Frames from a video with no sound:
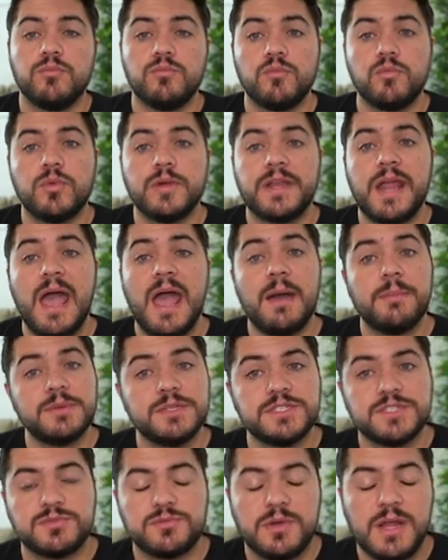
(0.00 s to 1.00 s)
what
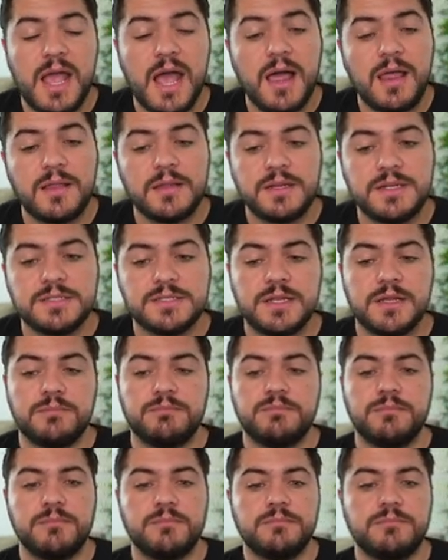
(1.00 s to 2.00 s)
happens in reality is that
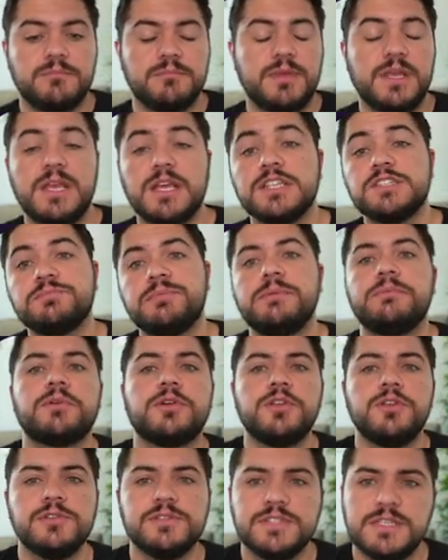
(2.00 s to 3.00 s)
because people are
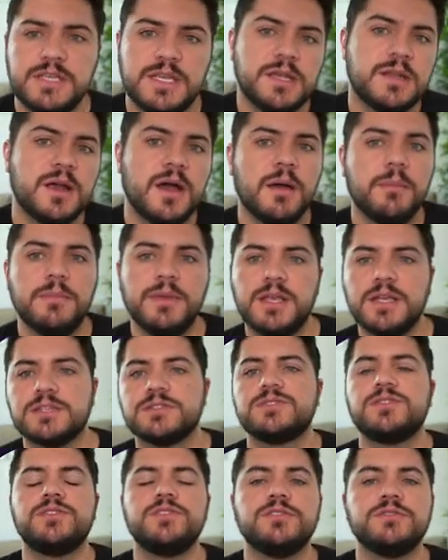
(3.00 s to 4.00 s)
using GitHub, because
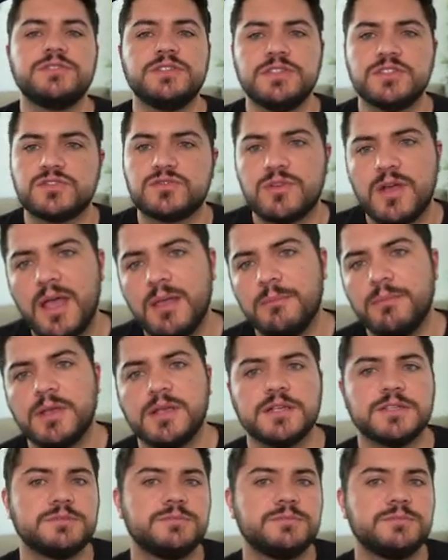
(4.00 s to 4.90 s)
they're using Stripe, because